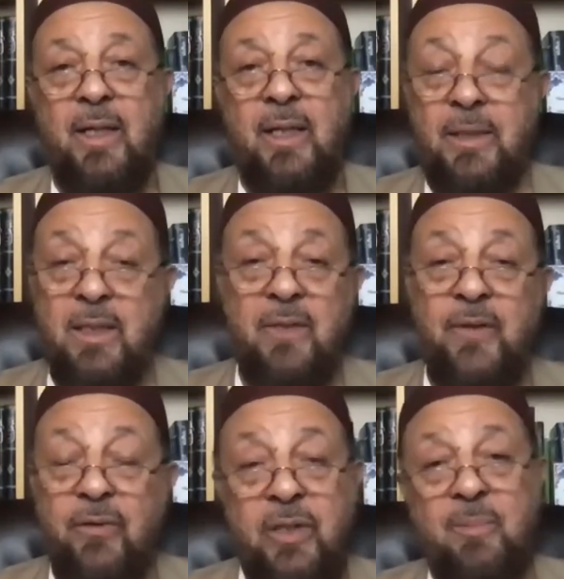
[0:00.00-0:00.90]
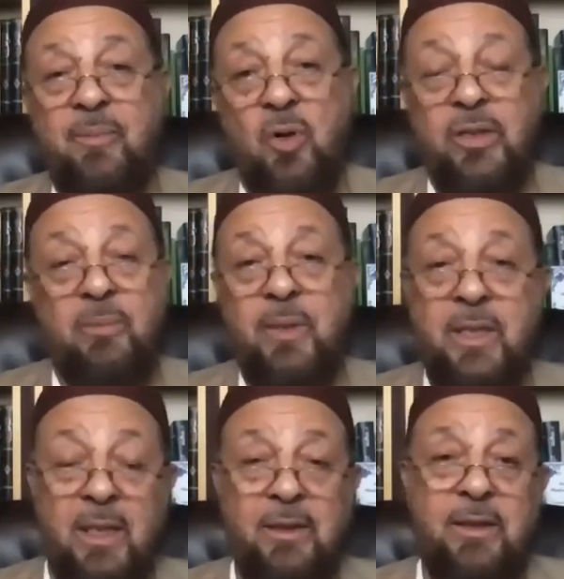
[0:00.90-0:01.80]
This is very important
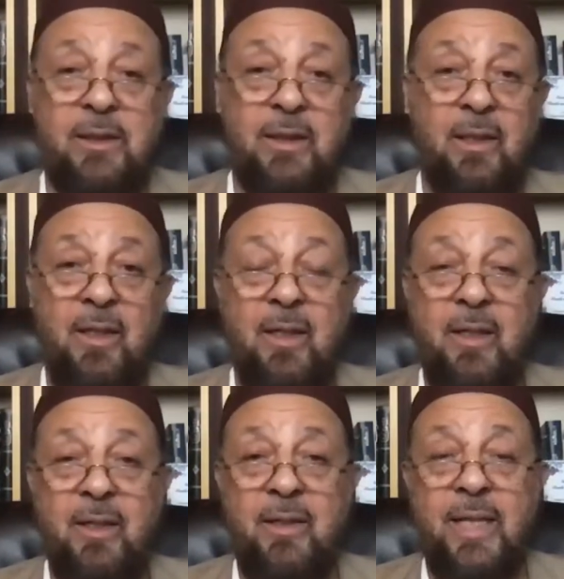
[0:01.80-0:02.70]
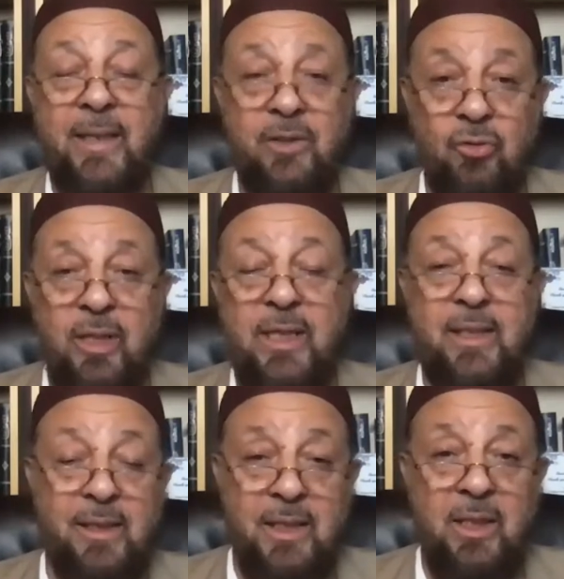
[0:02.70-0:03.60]
because that treaty
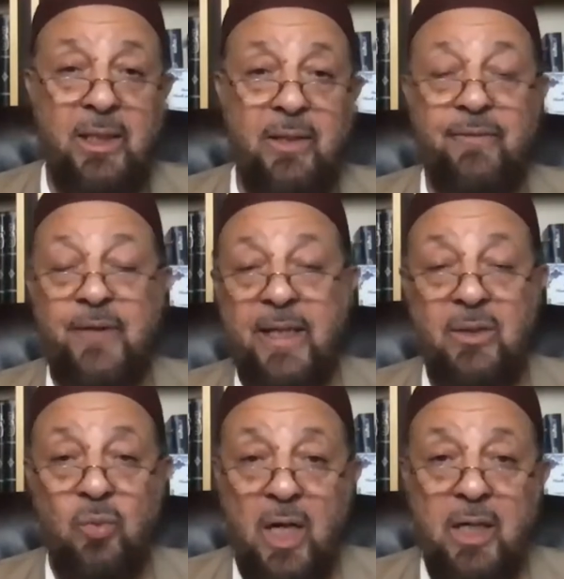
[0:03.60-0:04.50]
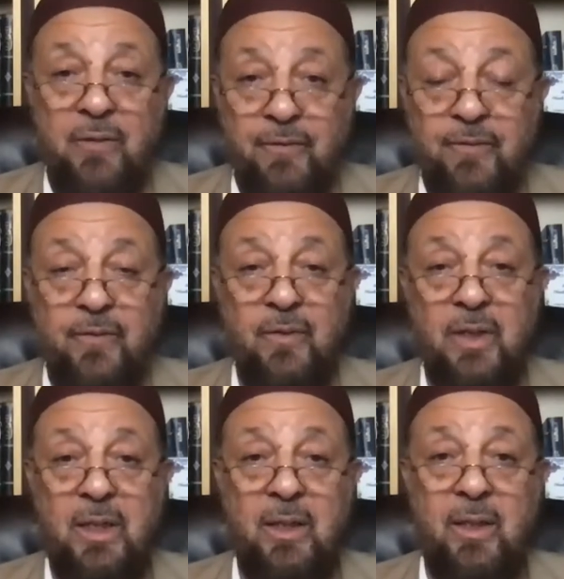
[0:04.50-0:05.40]
is still in effect, waqf.
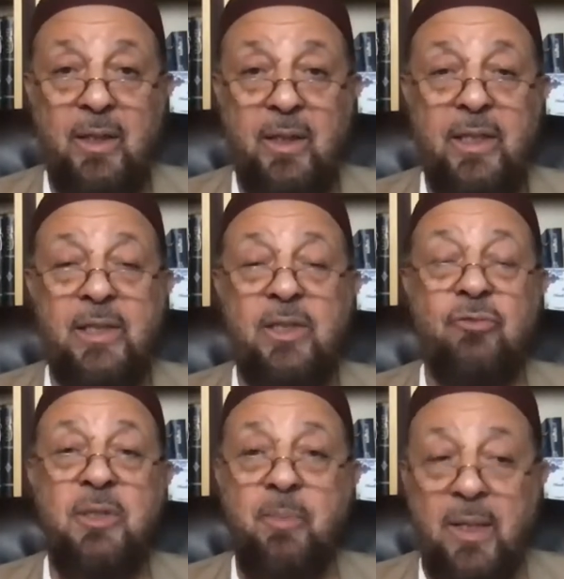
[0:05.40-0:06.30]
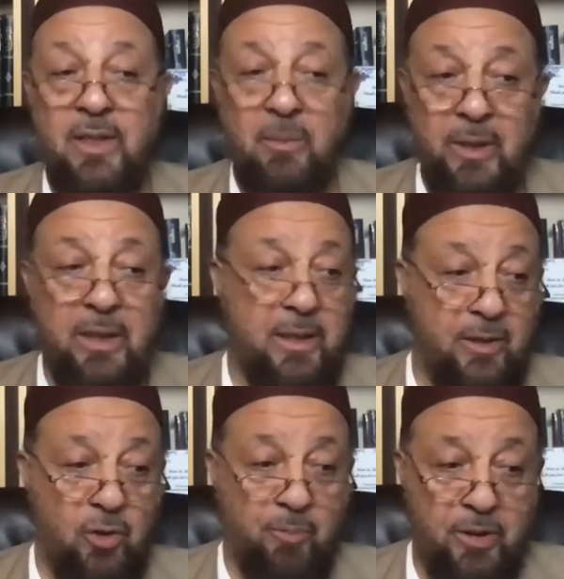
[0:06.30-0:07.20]
It is the
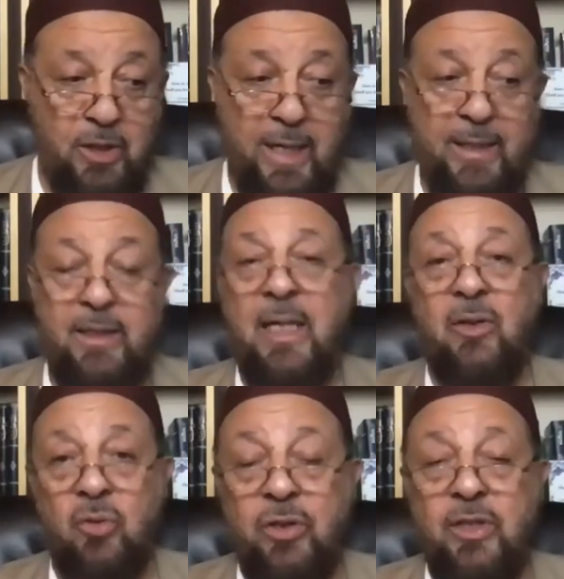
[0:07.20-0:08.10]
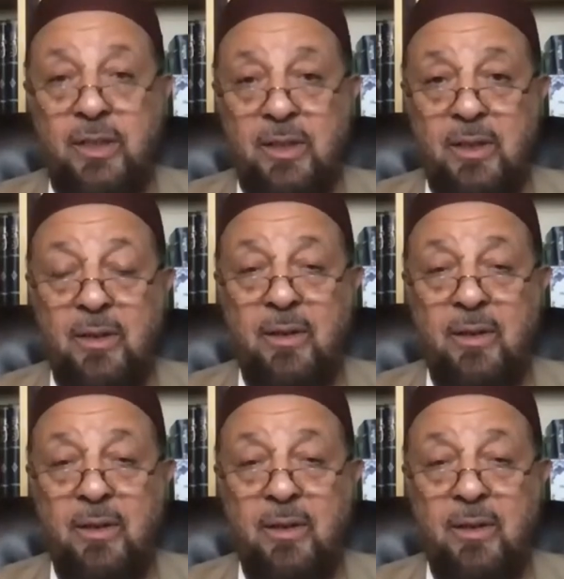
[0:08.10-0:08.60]
responsibility to protect Al-Quds